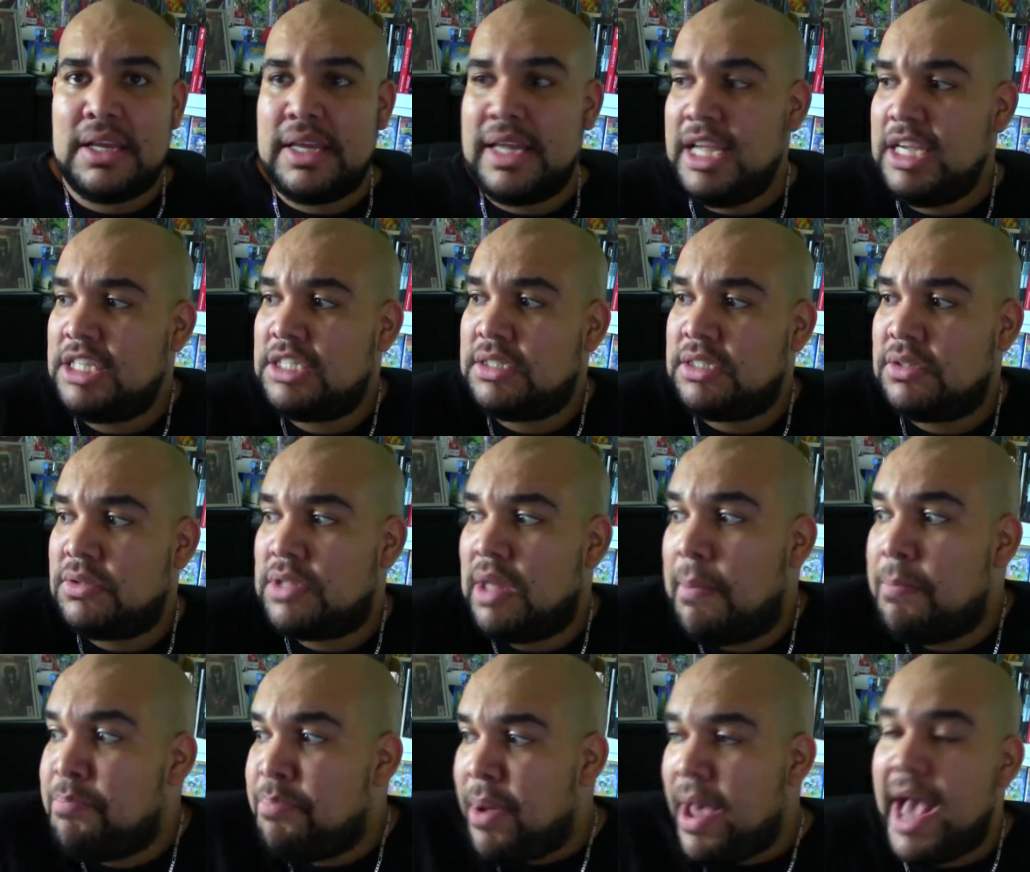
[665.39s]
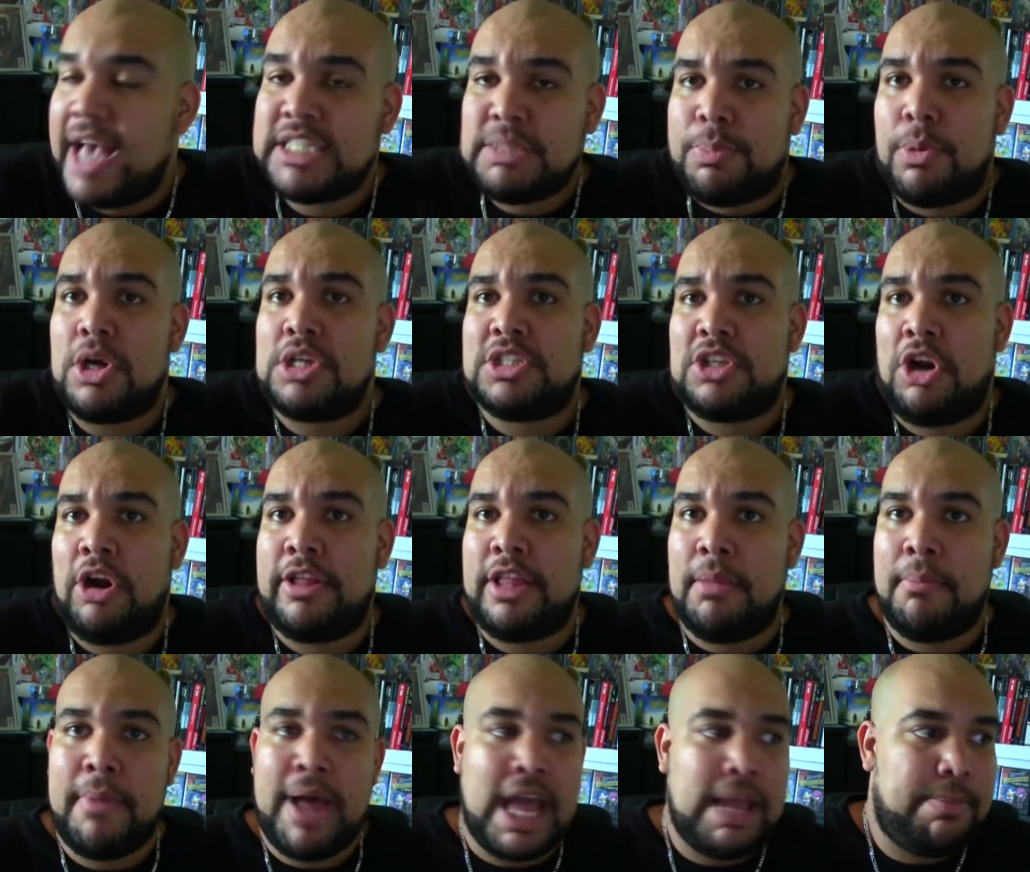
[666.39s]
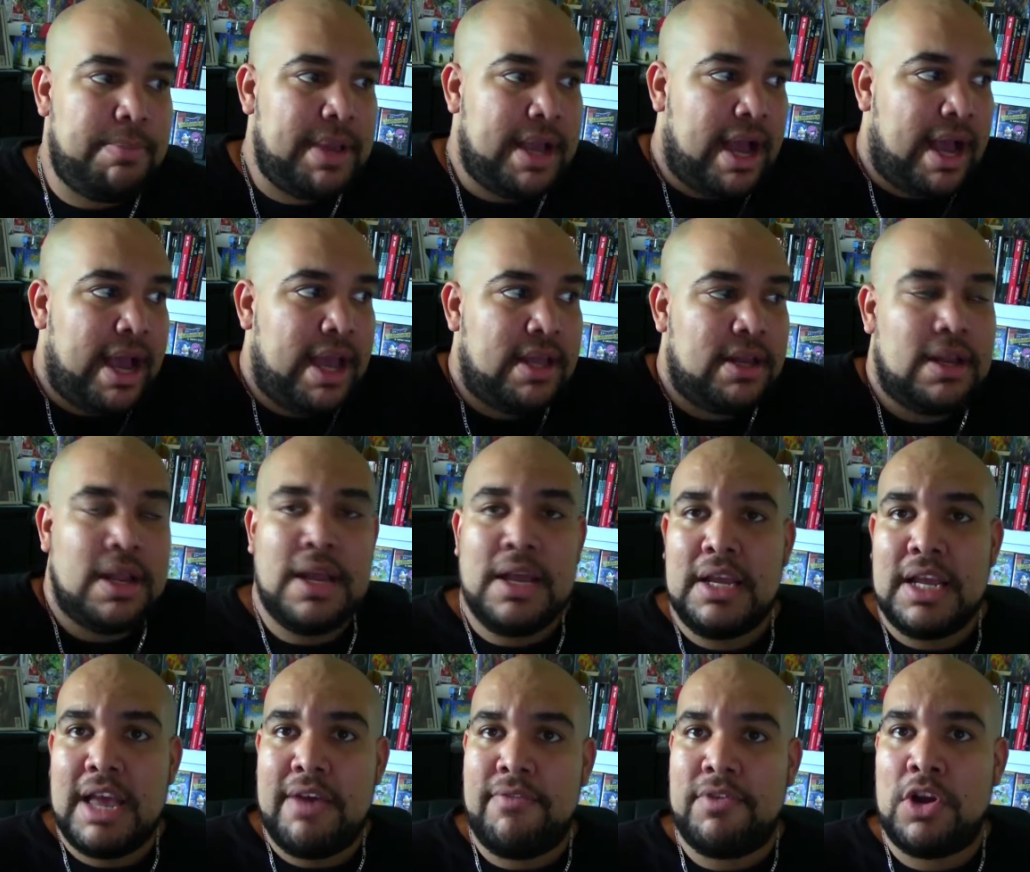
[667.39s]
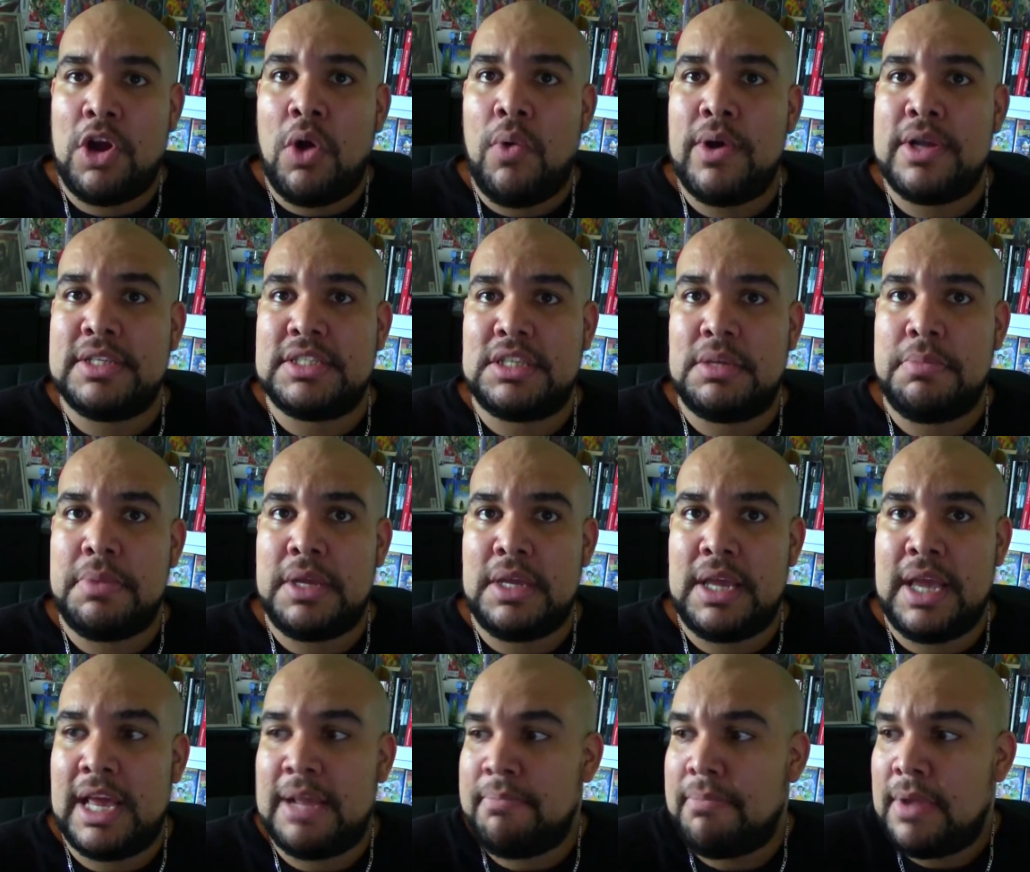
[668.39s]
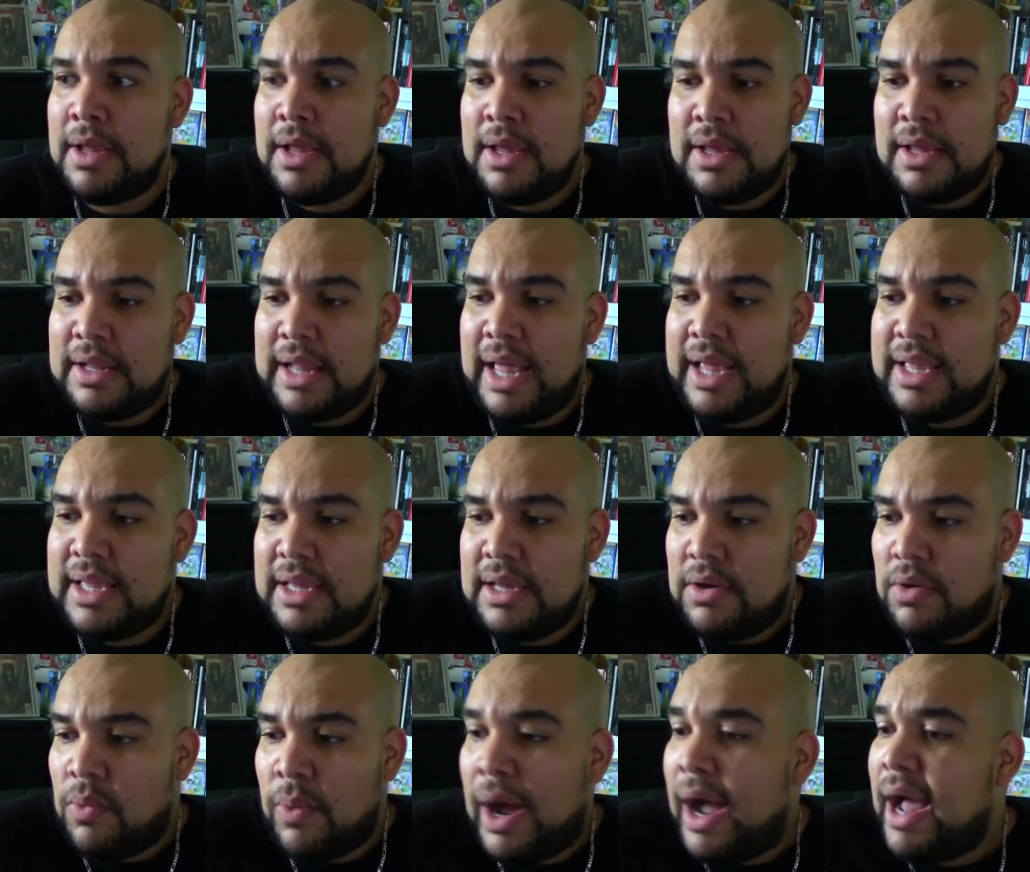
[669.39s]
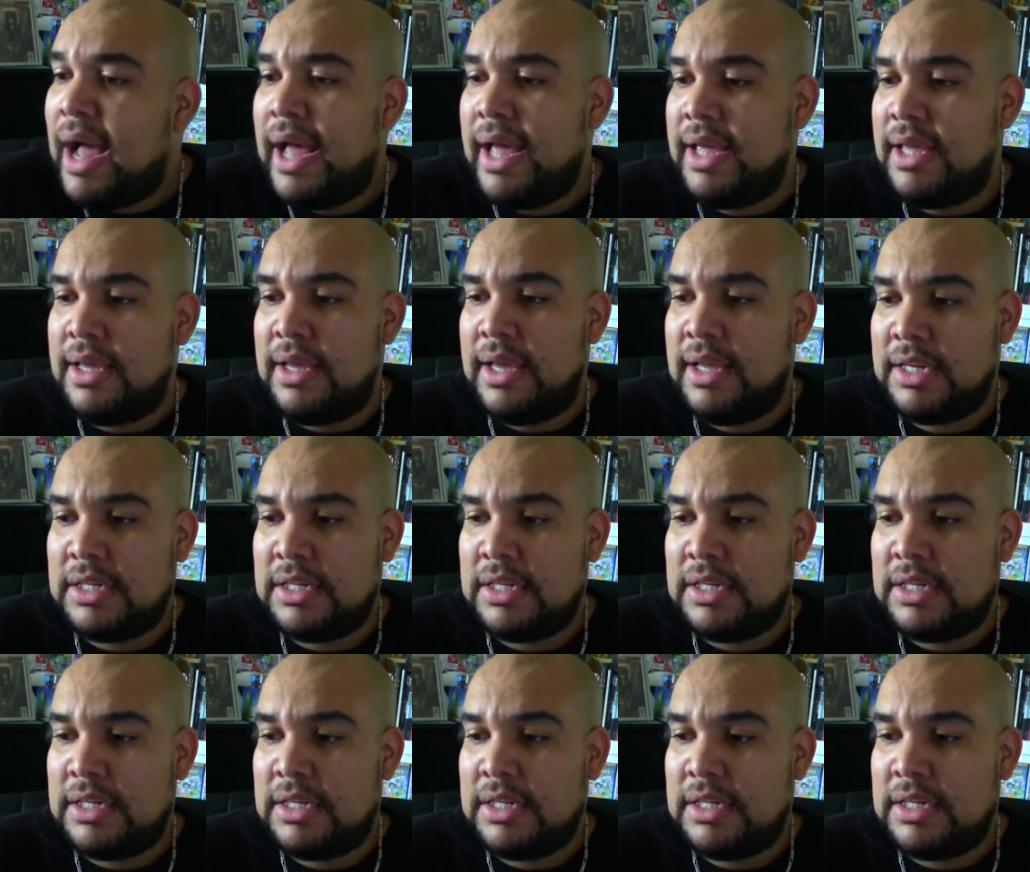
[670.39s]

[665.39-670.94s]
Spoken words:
He's the best person on the mic behind Kevin Owens to me. And, like, why?